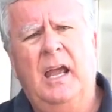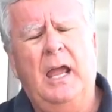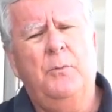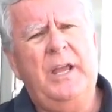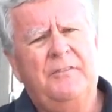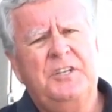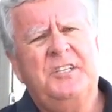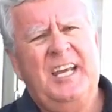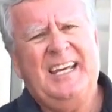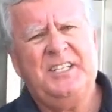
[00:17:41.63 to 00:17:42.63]
And we have to
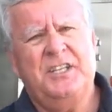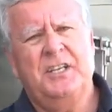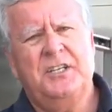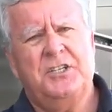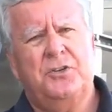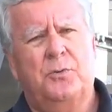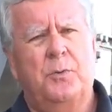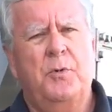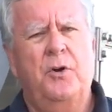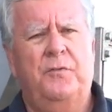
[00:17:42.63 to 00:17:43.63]
test this or
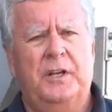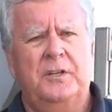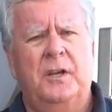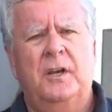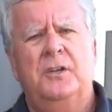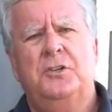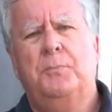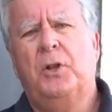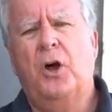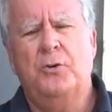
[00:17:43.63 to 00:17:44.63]
remove it to
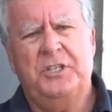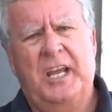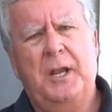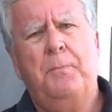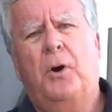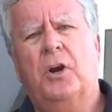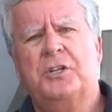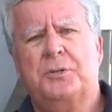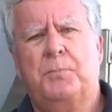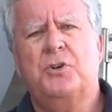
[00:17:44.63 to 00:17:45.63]
below 10
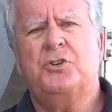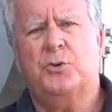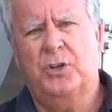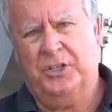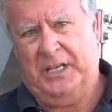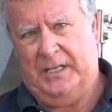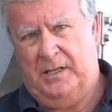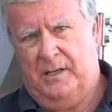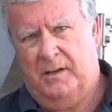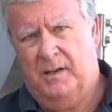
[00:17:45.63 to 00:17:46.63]
parts per trillion.
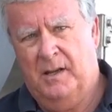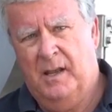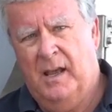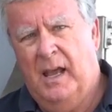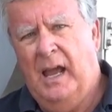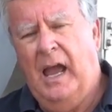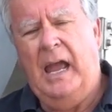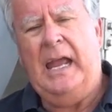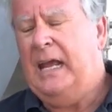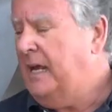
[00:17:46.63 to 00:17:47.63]

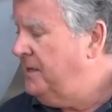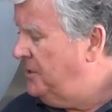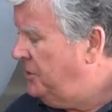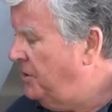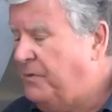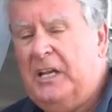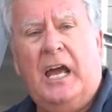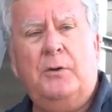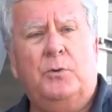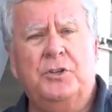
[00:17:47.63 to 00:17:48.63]
And UV
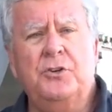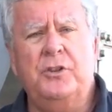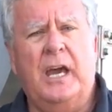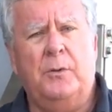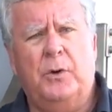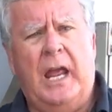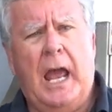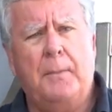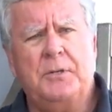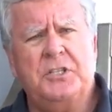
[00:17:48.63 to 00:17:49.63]
light will do that. What
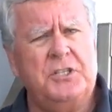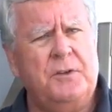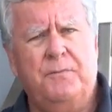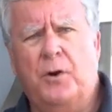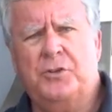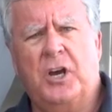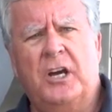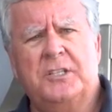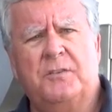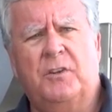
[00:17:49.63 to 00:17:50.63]
happens is the
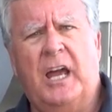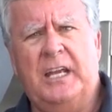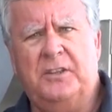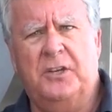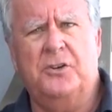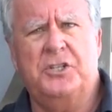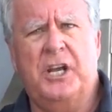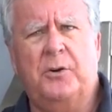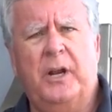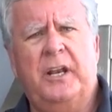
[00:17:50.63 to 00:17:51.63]
photons of light that are
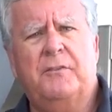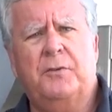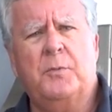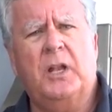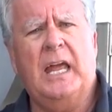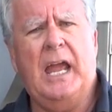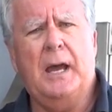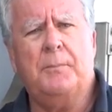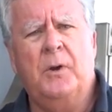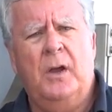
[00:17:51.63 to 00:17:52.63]
generated from the lamp